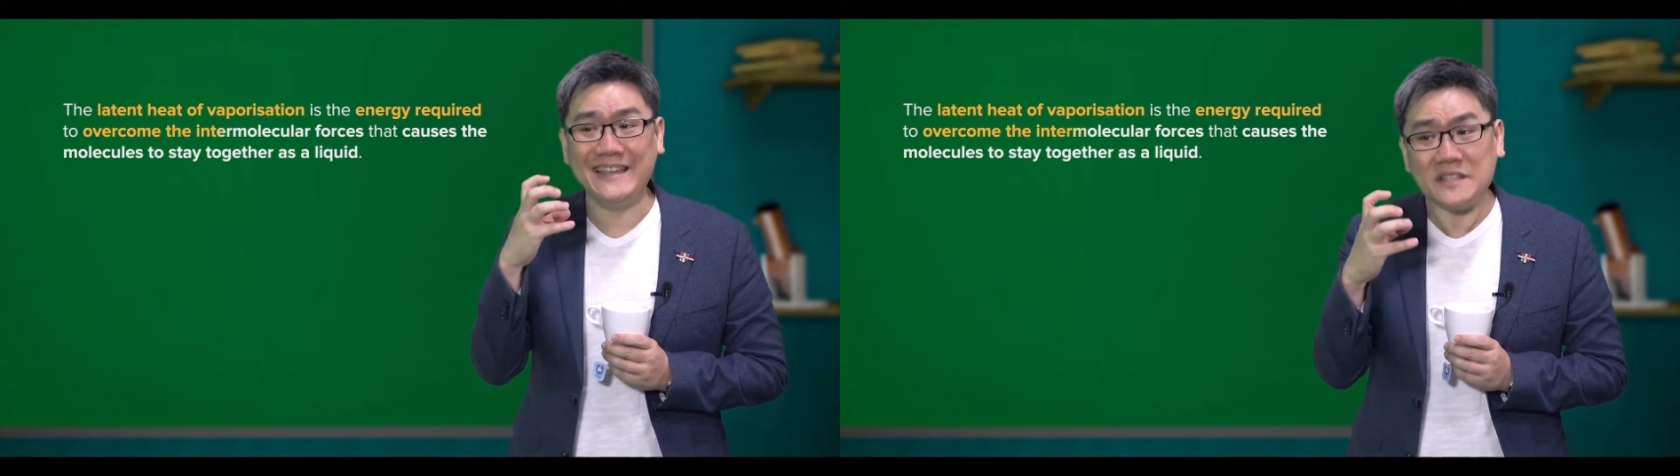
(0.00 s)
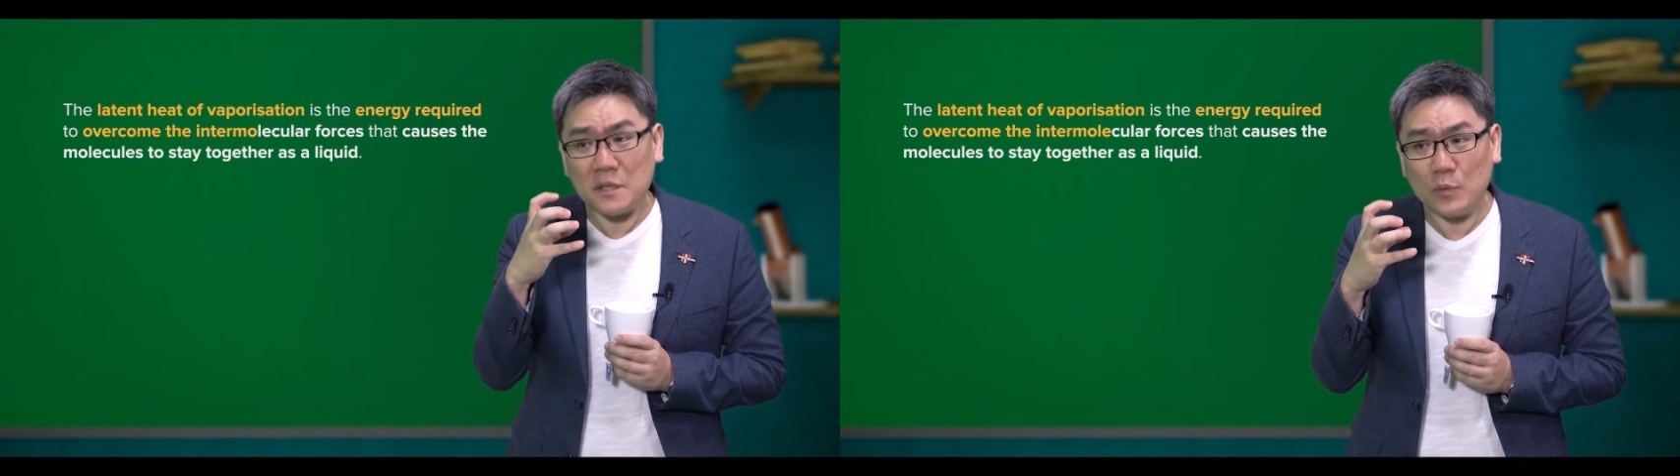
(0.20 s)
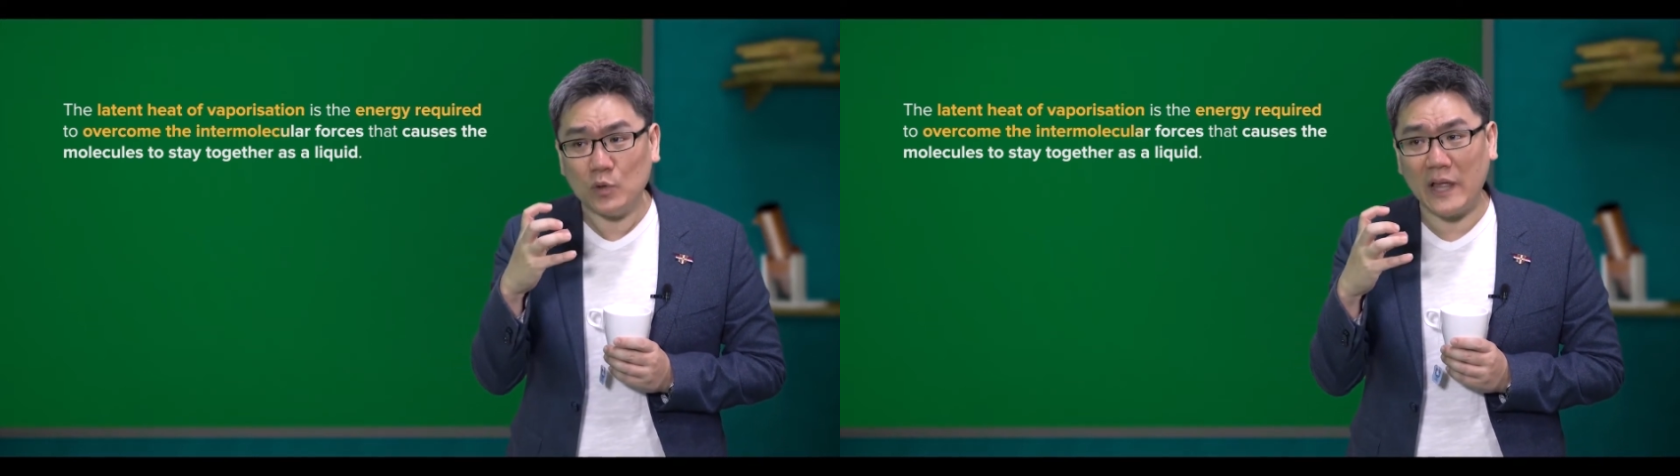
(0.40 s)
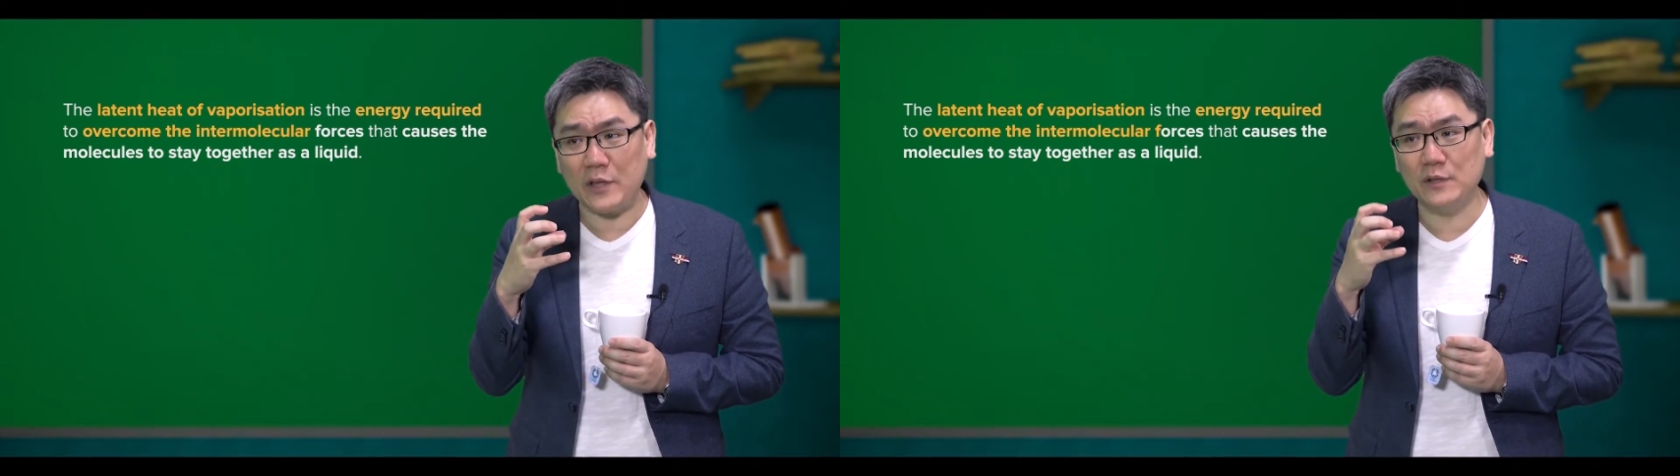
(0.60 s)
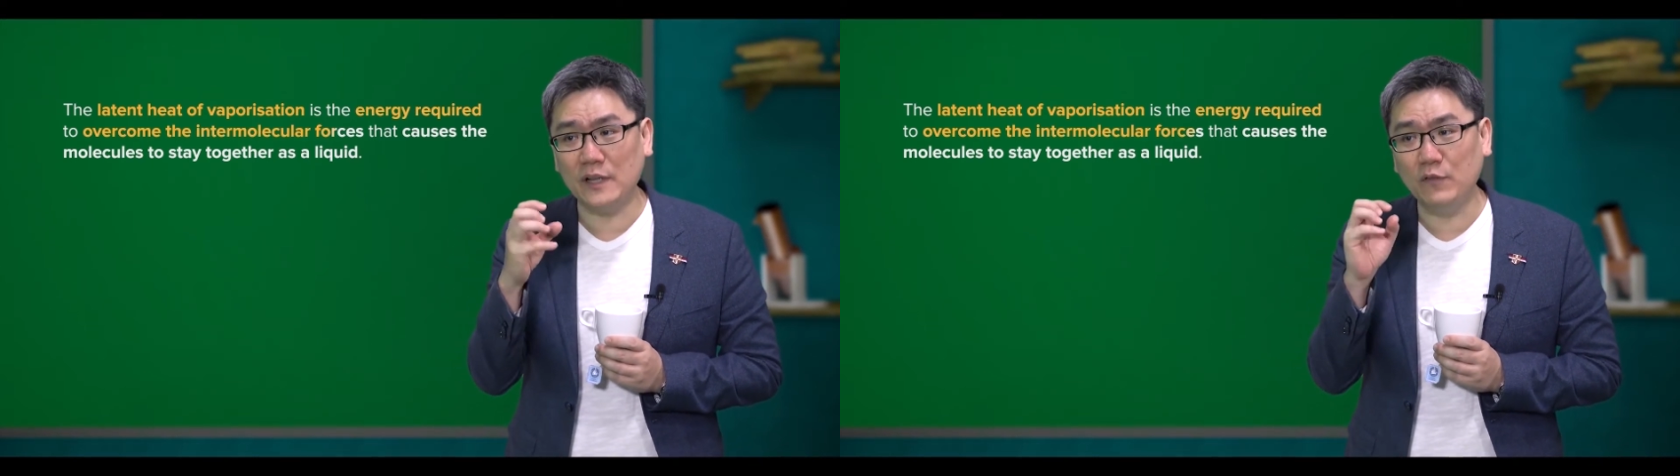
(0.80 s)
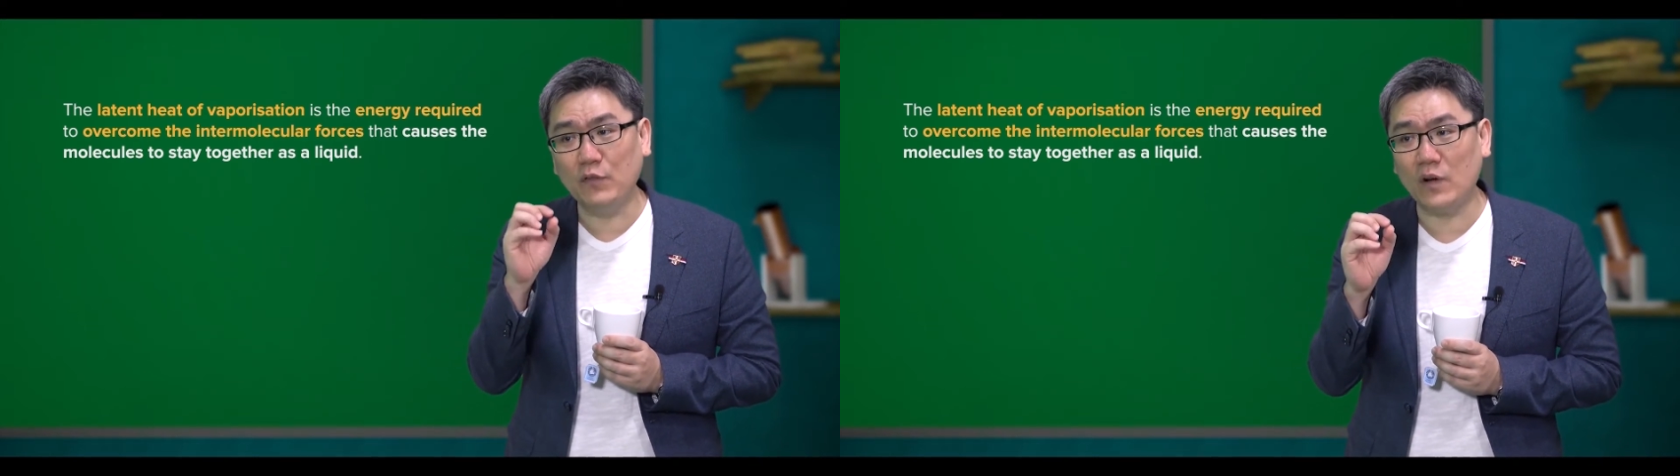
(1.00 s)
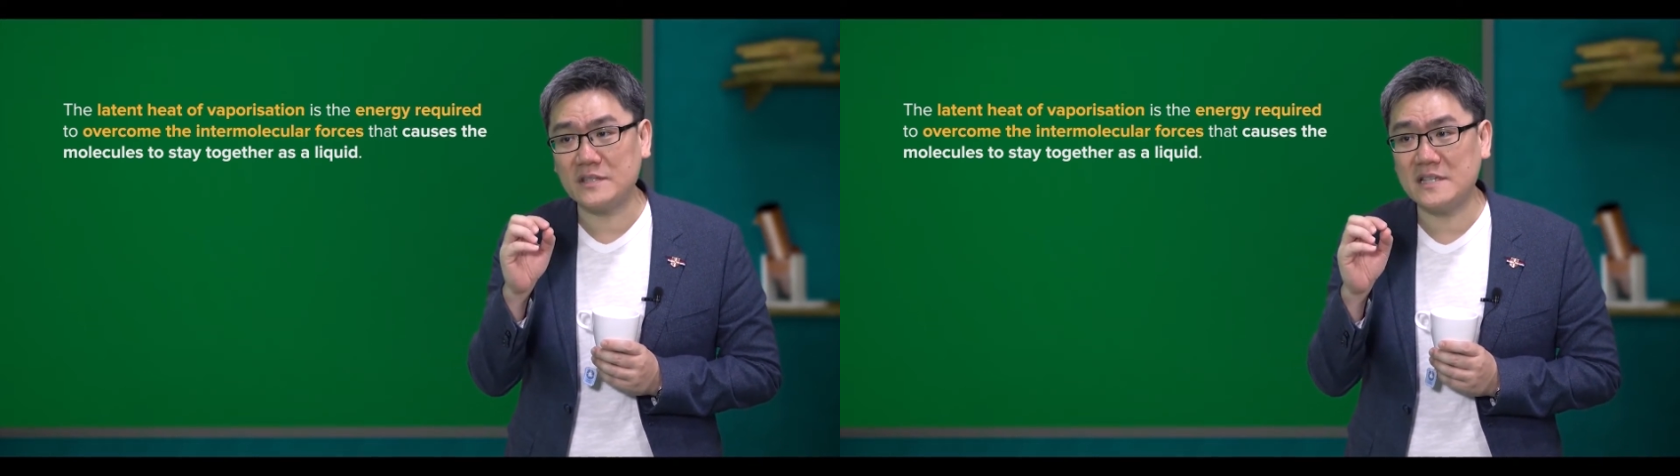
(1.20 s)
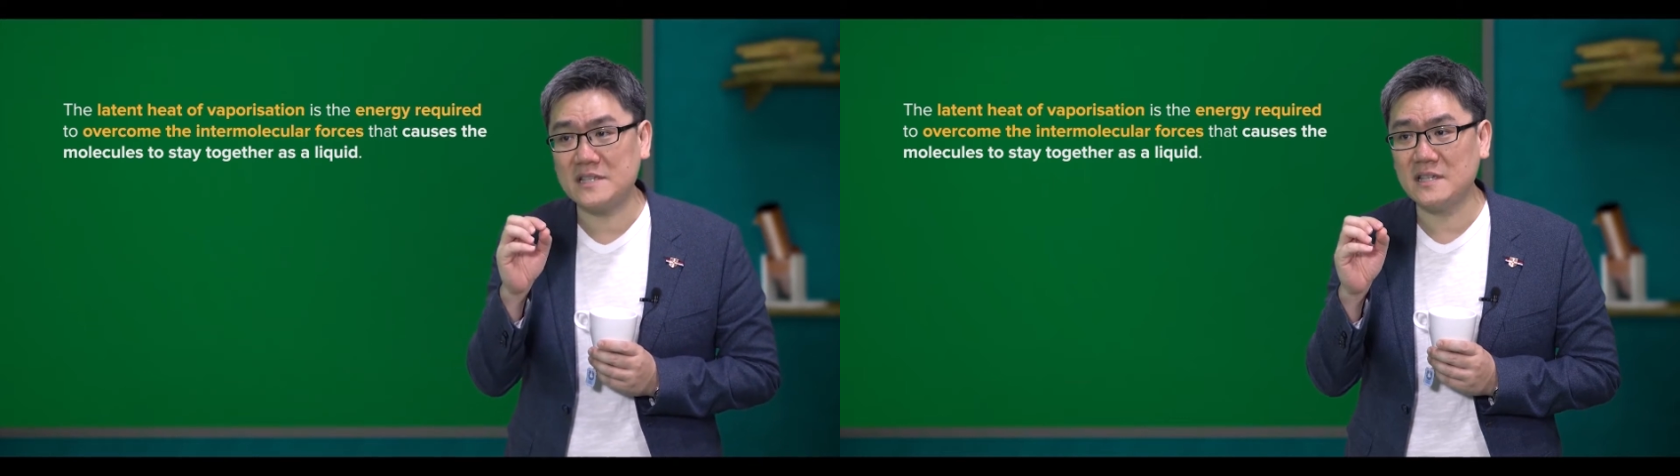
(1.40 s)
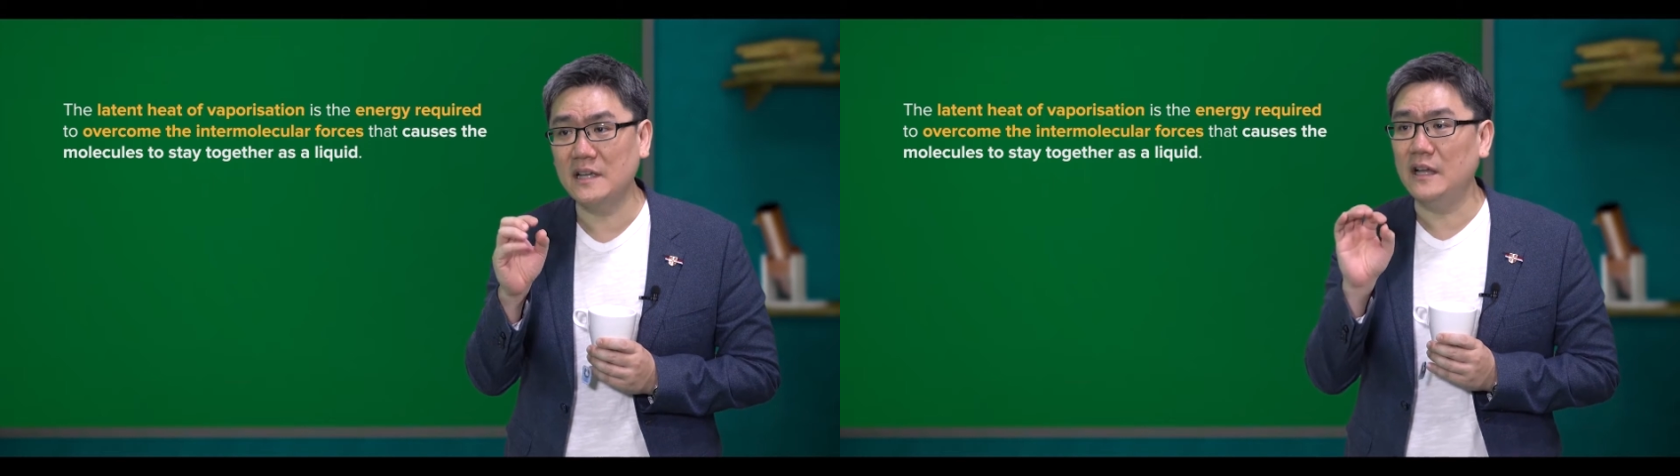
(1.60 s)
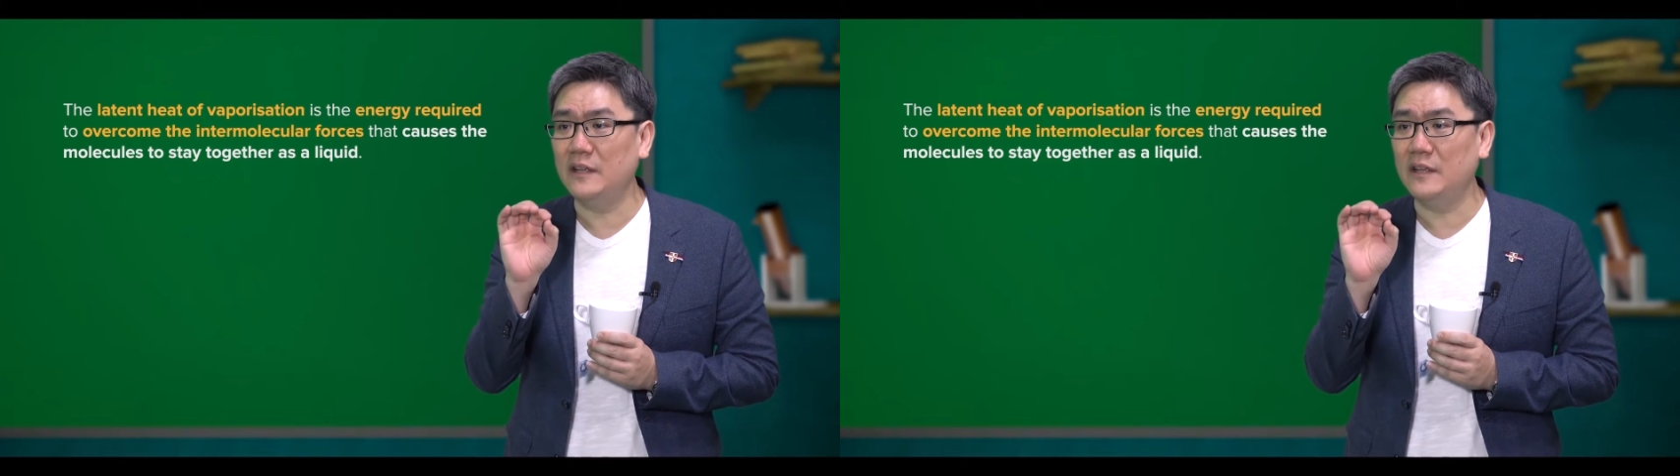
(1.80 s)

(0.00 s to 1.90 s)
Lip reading: intermolecular forces